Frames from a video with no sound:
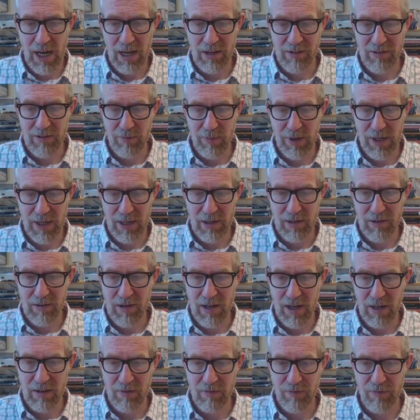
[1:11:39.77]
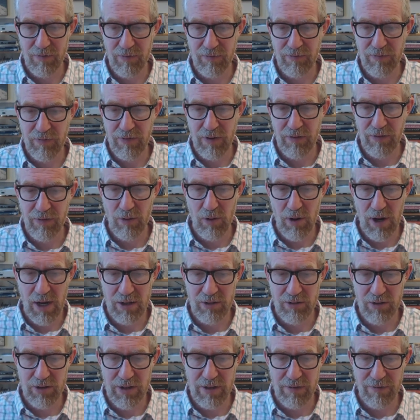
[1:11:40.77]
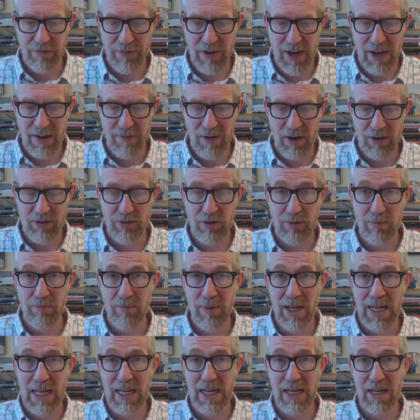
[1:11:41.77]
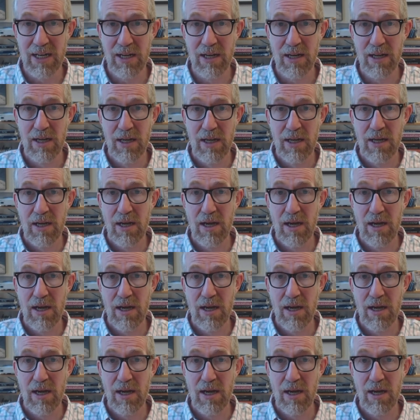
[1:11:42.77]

huge numbers. Uh, on one estimate, it says